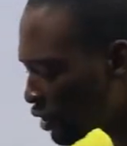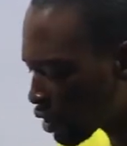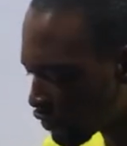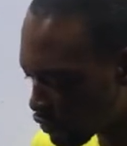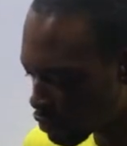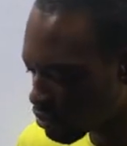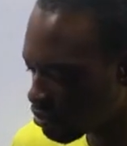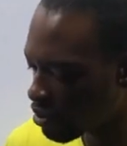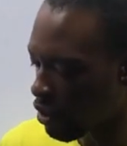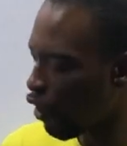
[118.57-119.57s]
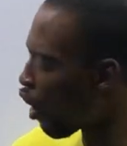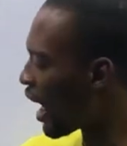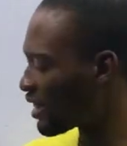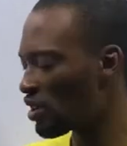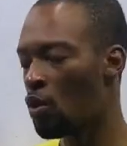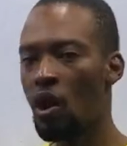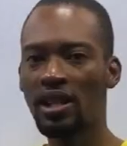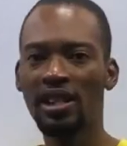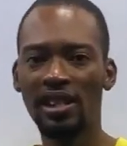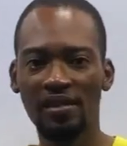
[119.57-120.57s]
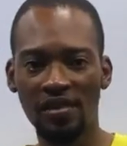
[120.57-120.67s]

on your phone, or as you are watching this